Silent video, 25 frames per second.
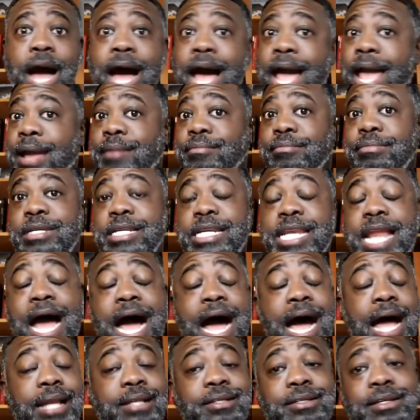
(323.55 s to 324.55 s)
I am
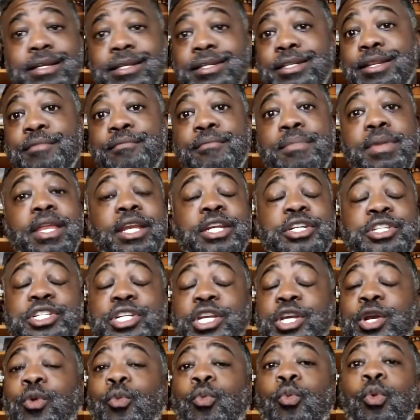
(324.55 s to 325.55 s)
not
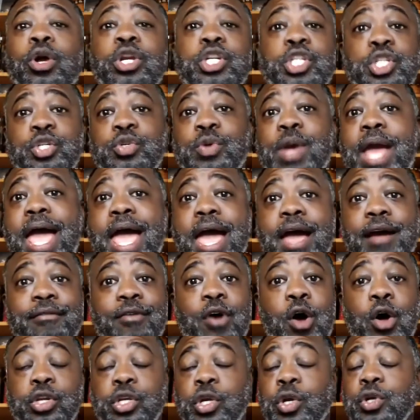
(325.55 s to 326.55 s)
diminishing what you have
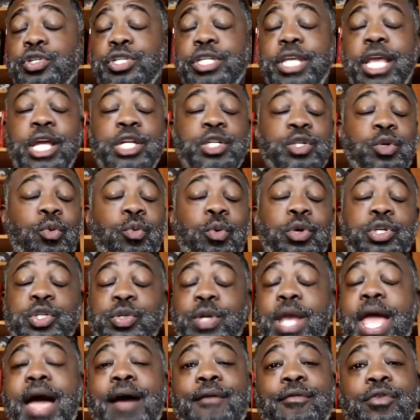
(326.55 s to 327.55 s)
on your schedule, what
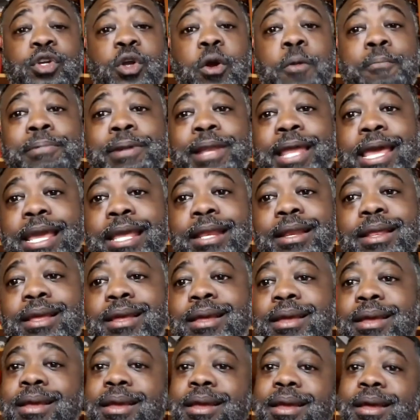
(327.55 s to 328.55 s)
you have on your plate,
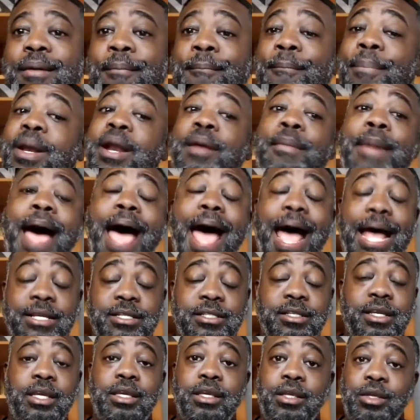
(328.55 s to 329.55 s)
but I'm
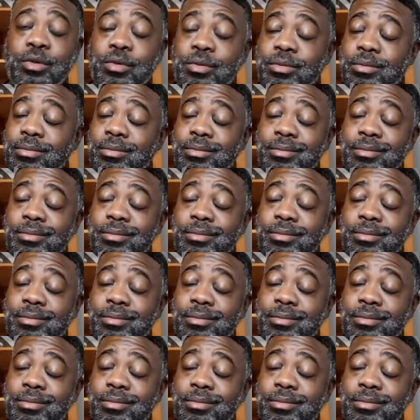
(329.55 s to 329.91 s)
asking you,